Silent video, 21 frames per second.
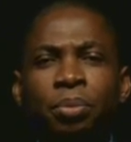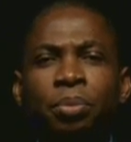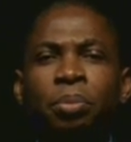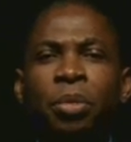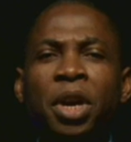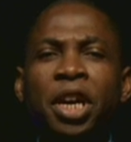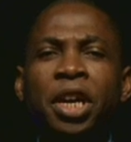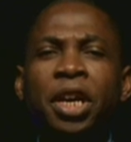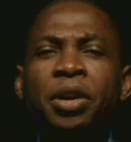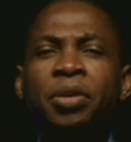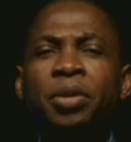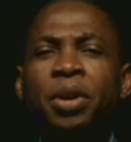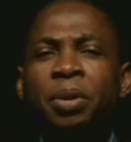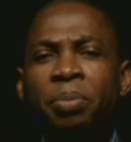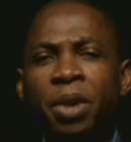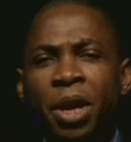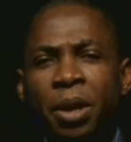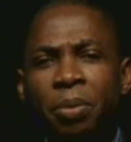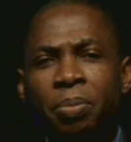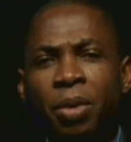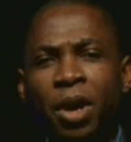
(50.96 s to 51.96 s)
May he
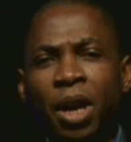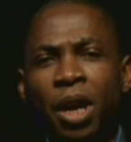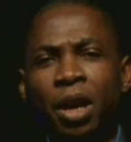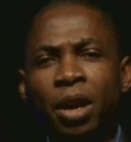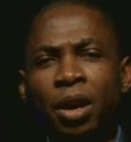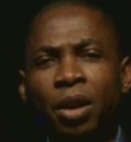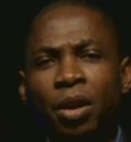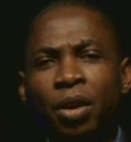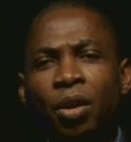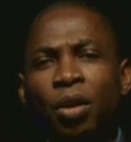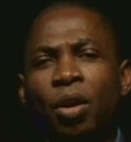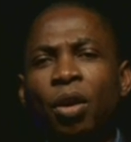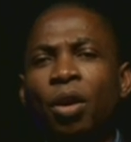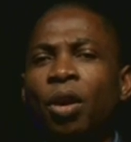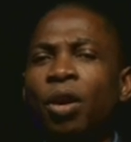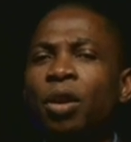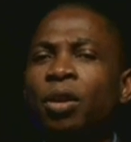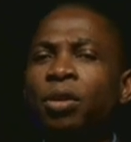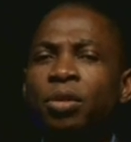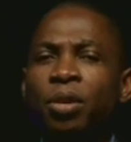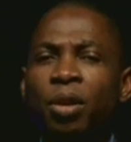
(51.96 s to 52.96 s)
remember
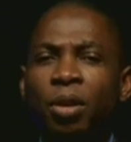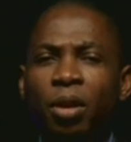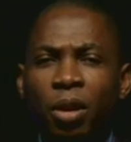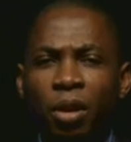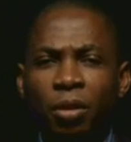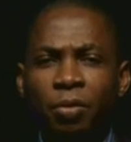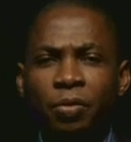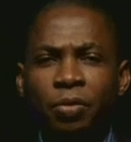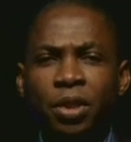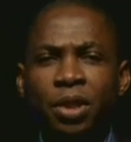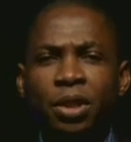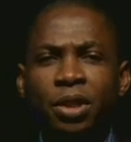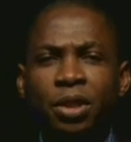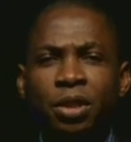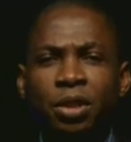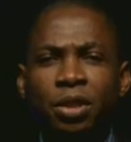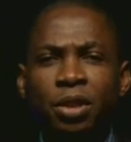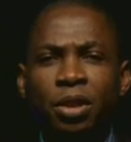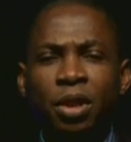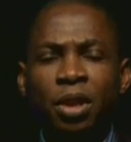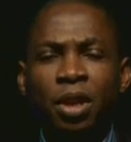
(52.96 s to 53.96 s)
all your
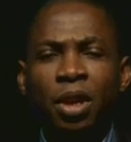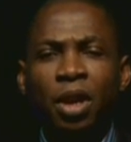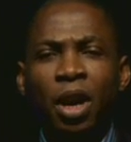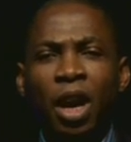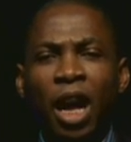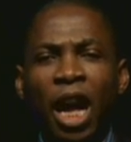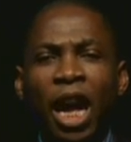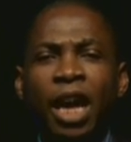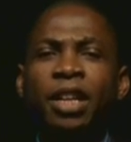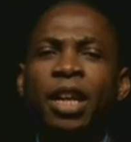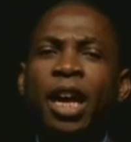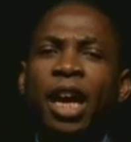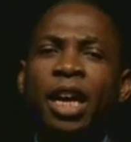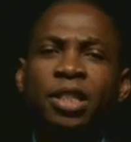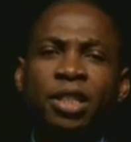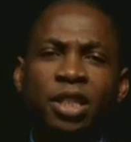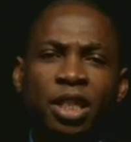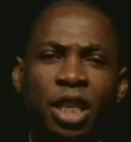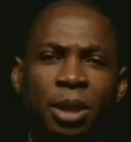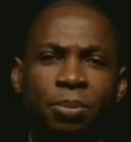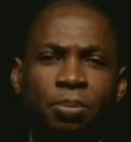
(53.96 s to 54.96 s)
offerings and
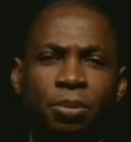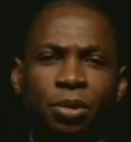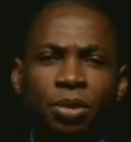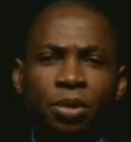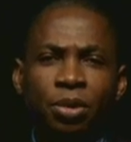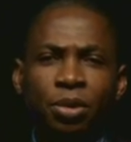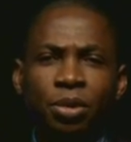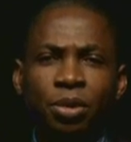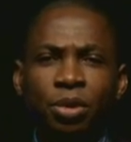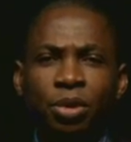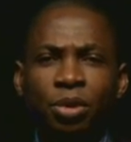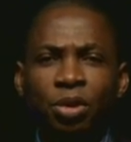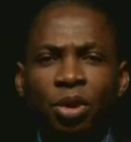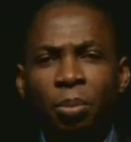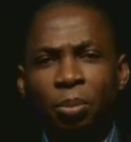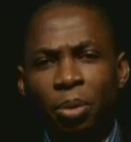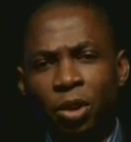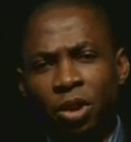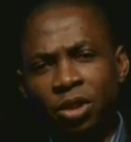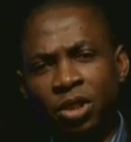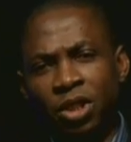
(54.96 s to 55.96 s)
accept your
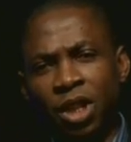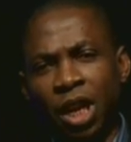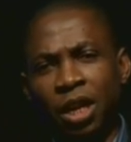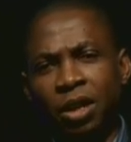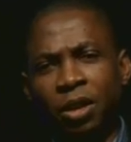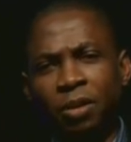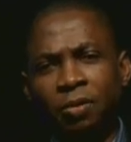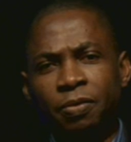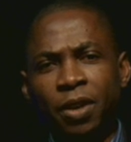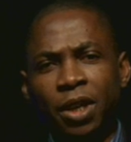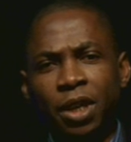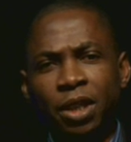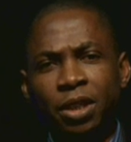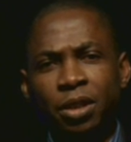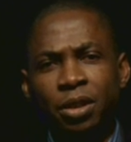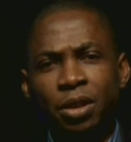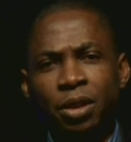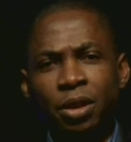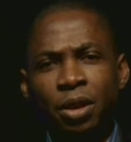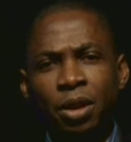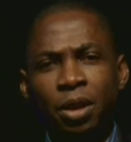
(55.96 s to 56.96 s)
burnt
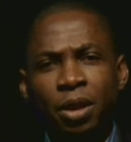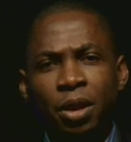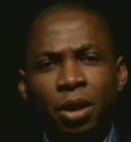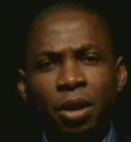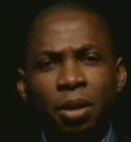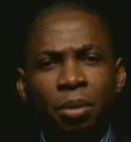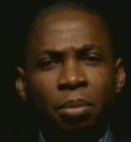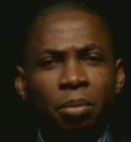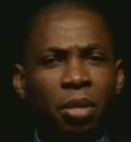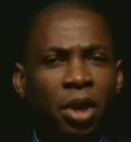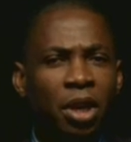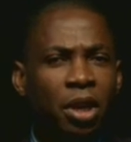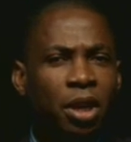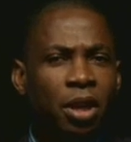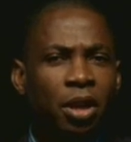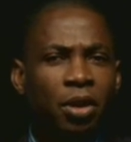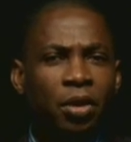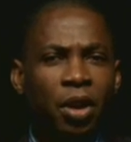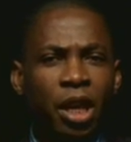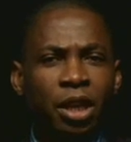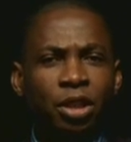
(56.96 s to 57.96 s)
sacrifice. May he
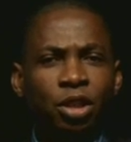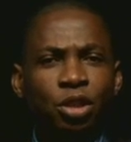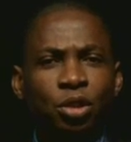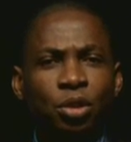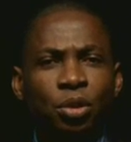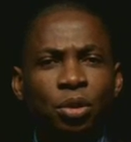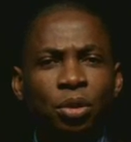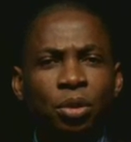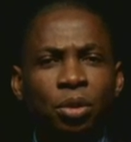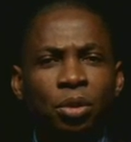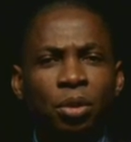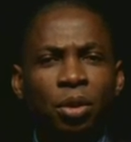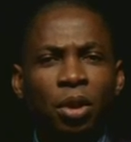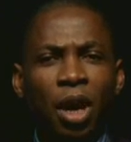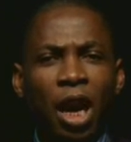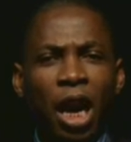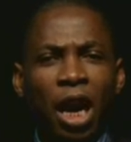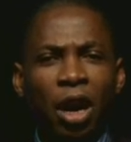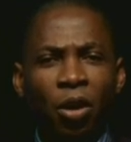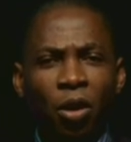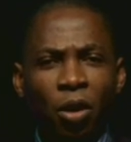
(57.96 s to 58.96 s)
grant you
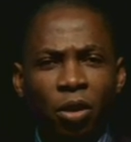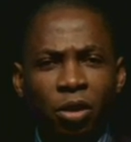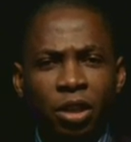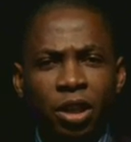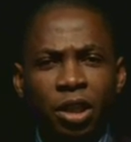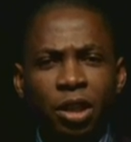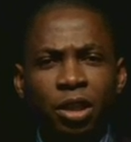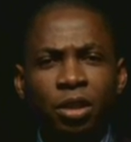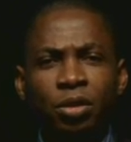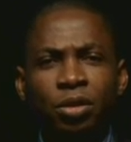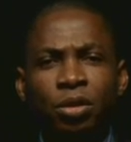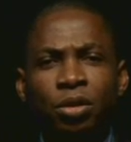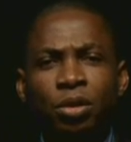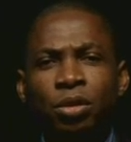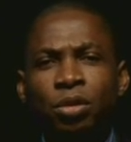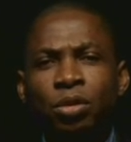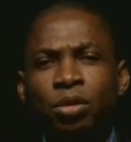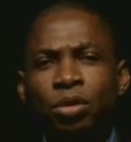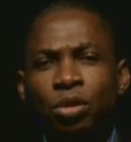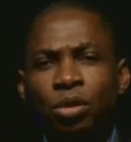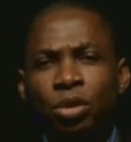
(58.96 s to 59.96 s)
according
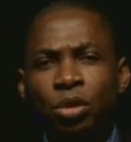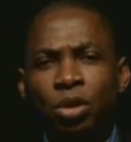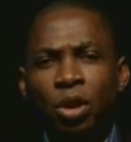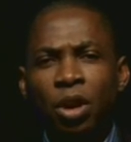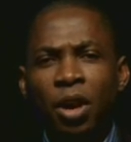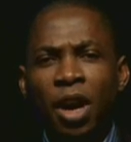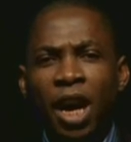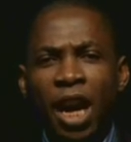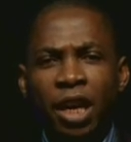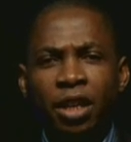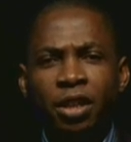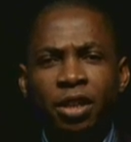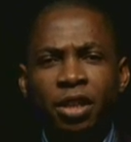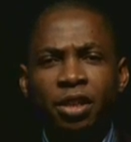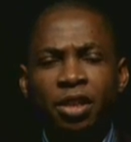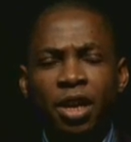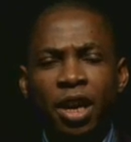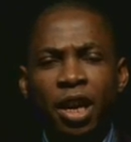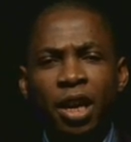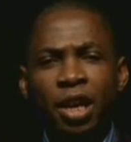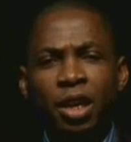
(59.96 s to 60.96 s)
to your heart
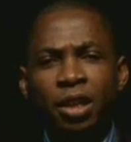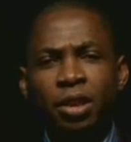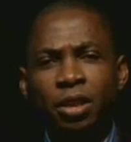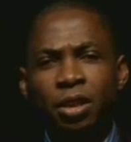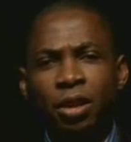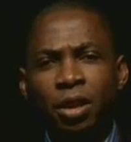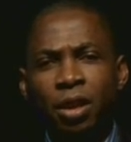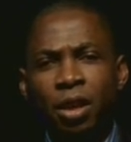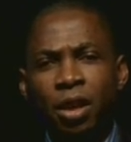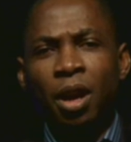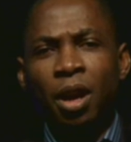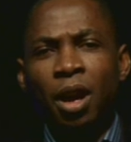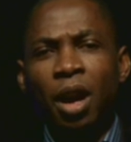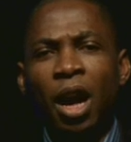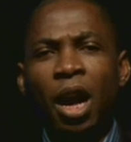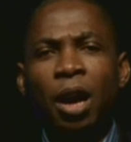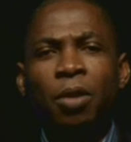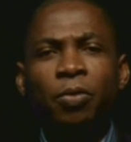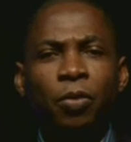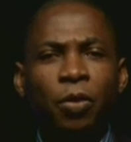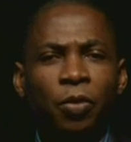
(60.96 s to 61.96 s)
desires
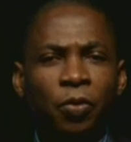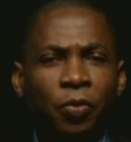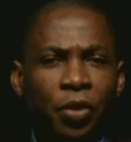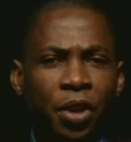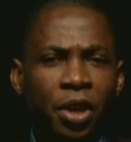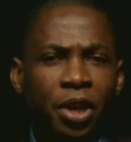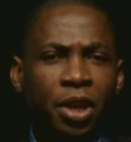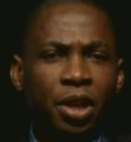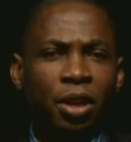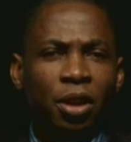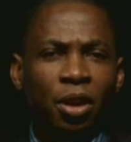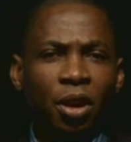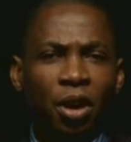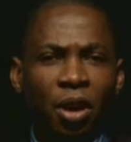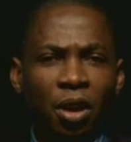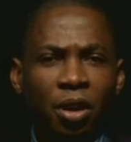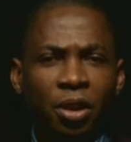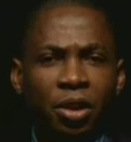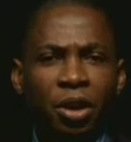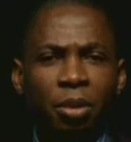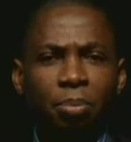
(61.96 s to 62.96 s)
and fulfill
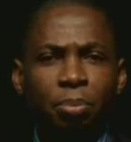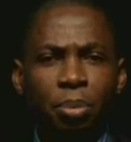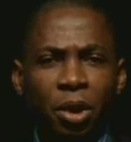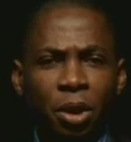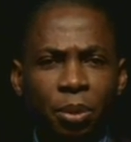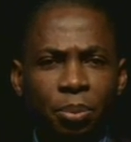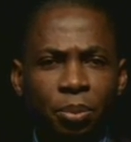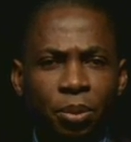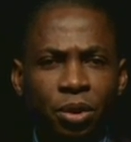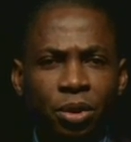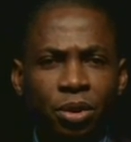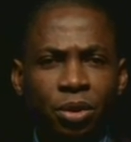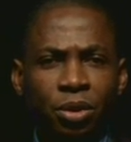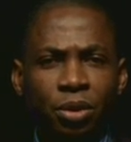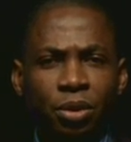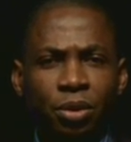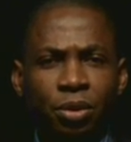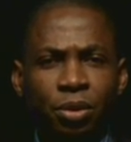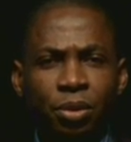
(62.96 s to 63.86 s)
all your purpose.